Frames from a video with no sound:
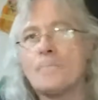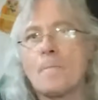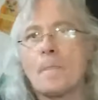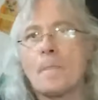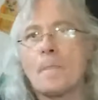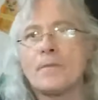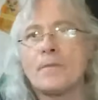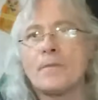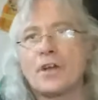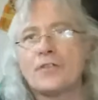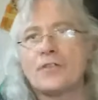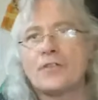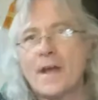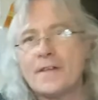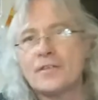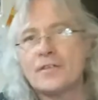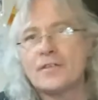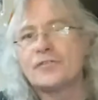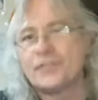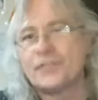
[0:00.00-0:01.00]
because I
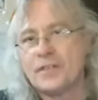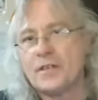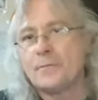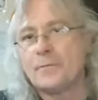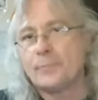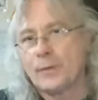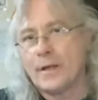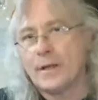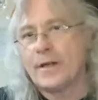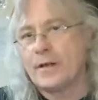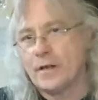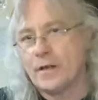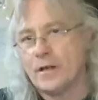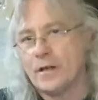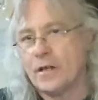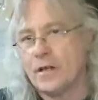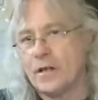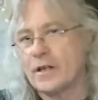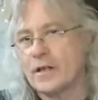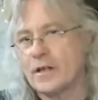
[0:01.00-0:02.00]
did see him play
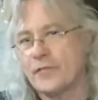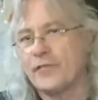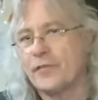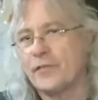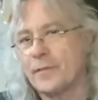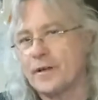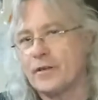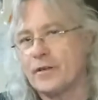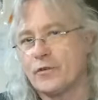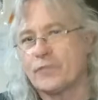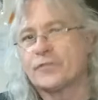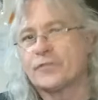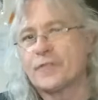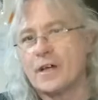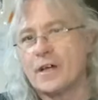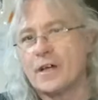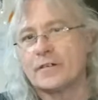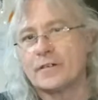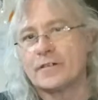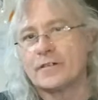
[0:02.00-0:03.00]
like a flamenco
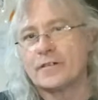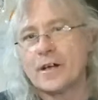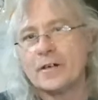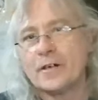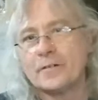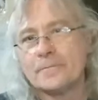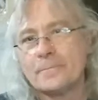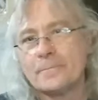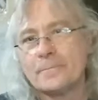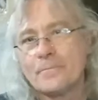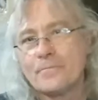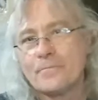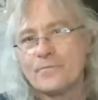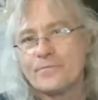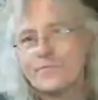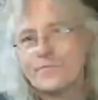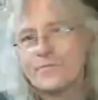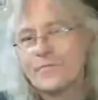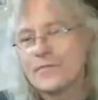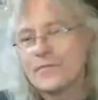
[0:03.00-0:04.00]
style guitar,
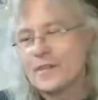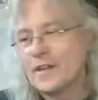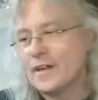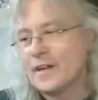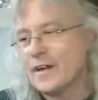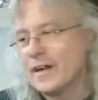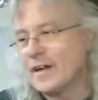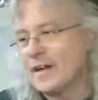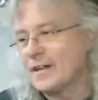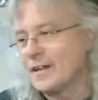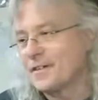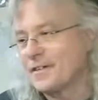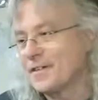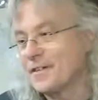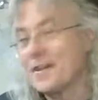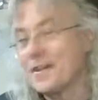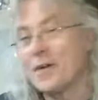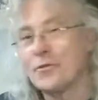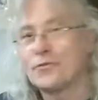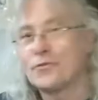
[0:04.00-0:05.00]
and I thought
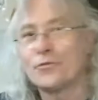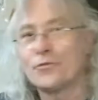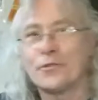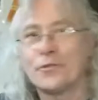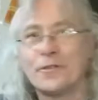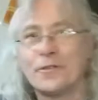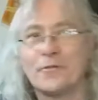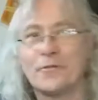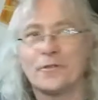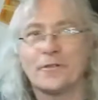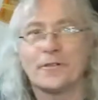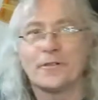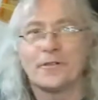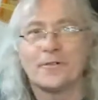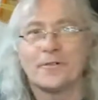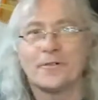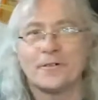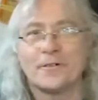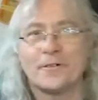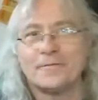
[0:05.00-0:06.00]
that was really, really
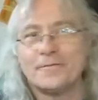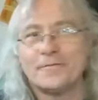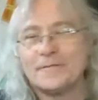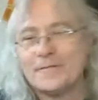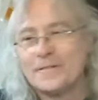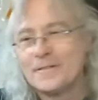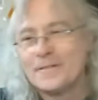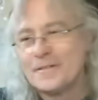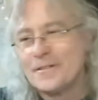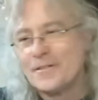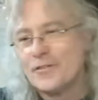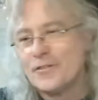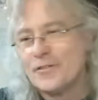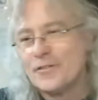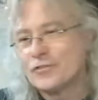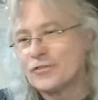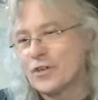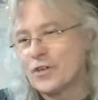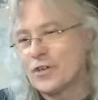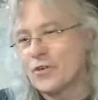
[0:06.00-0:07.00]
cool.
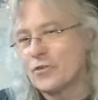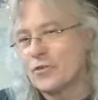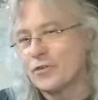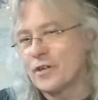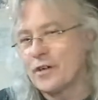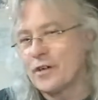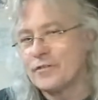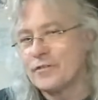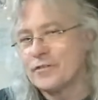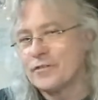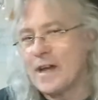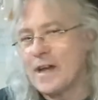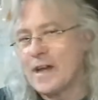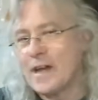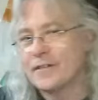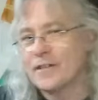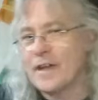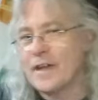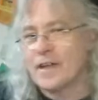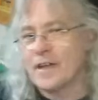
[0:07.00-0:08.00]
So Larry's got,
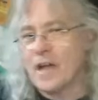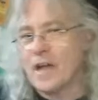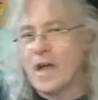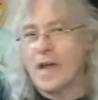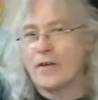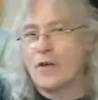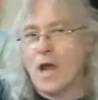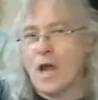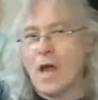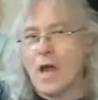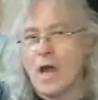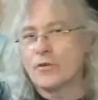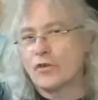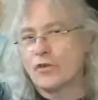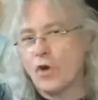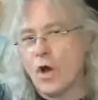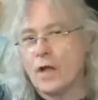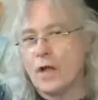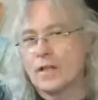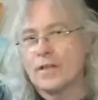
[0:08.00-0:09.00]
like, I would
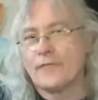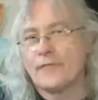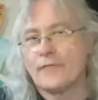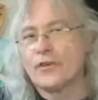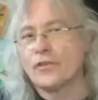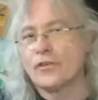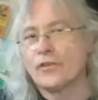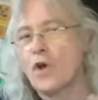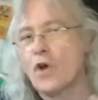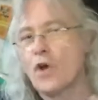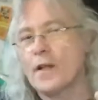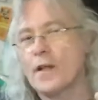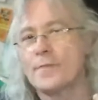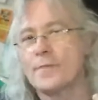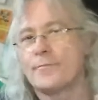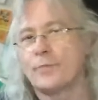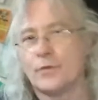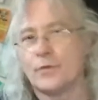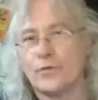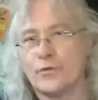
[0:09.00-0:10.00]
call it, if you could call it
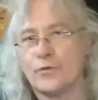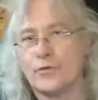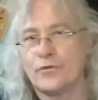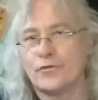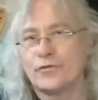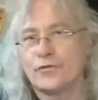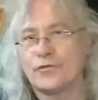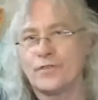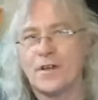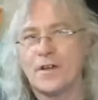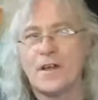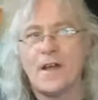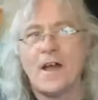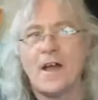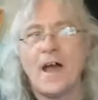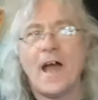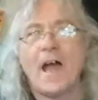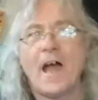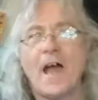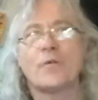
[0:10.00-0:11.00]
blues,
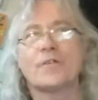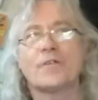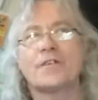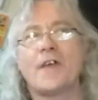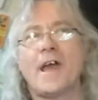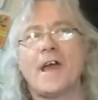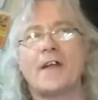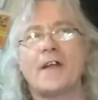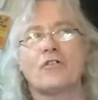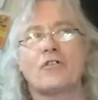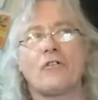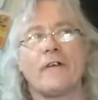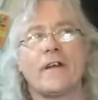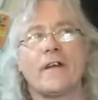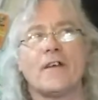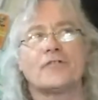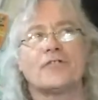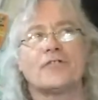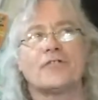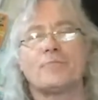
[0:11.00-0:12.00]
I would categorize it
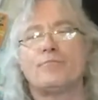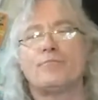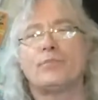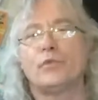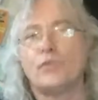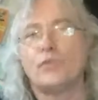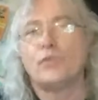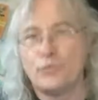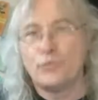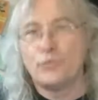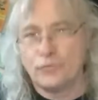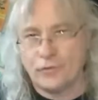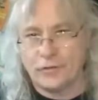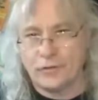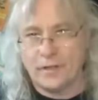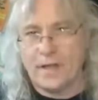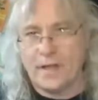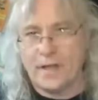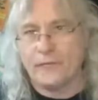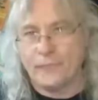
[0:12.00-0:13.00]
as a bluesion,
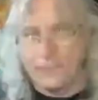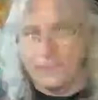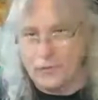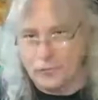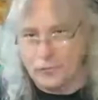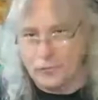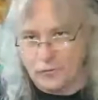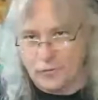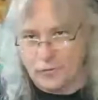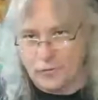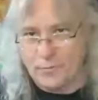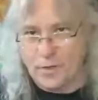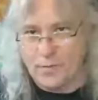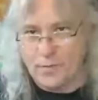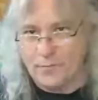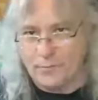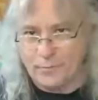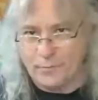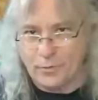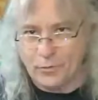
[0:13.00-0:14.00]
like fusion, but
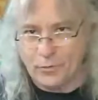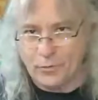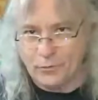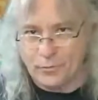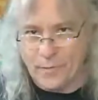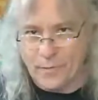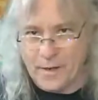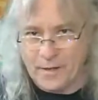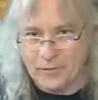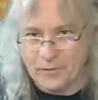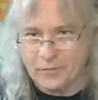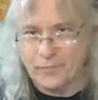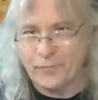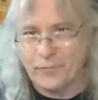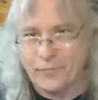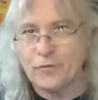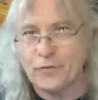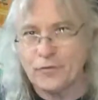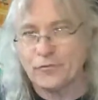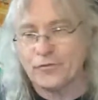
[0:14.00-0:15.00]
blues-based
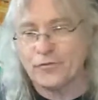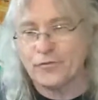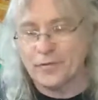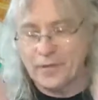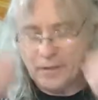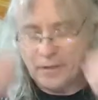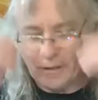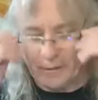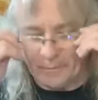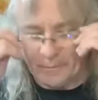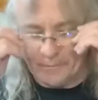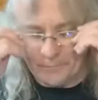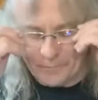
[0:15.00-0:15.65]
fusion, A